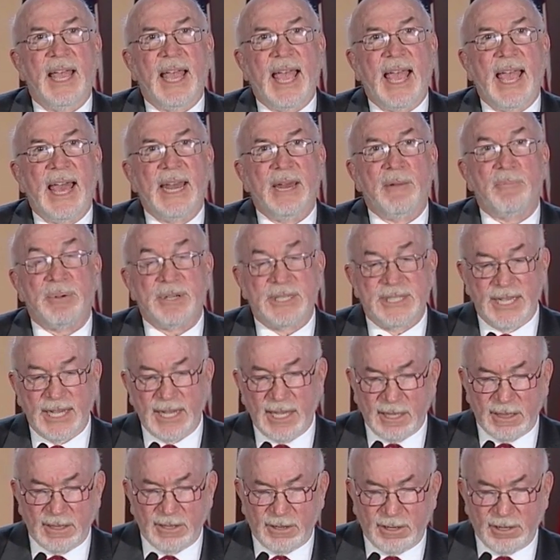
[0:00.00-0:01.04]
And in
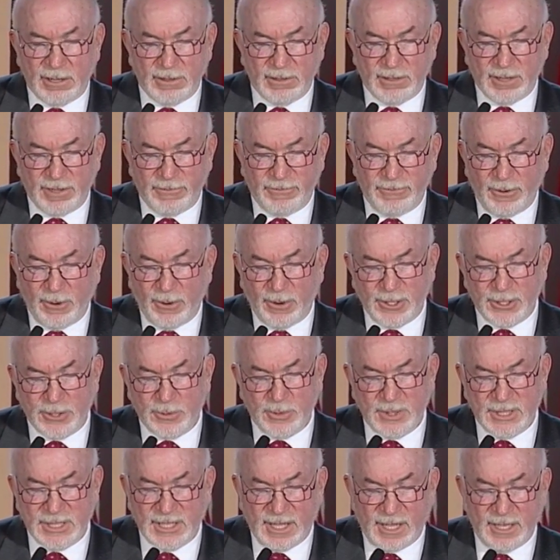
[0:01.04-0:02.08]
particular, the focus
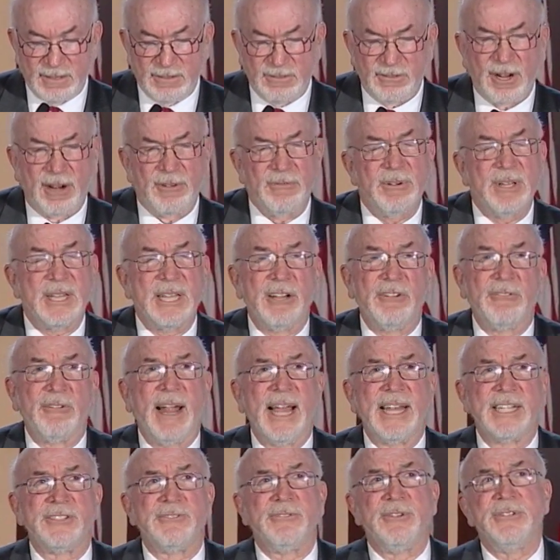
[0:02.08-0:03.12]
was on really
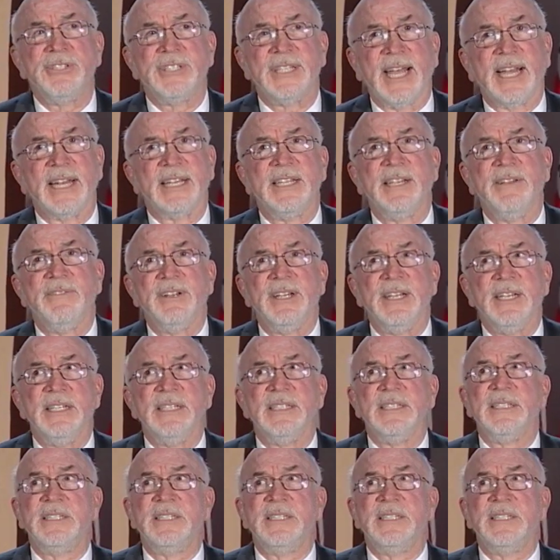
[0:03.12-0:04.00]
grassroots activities.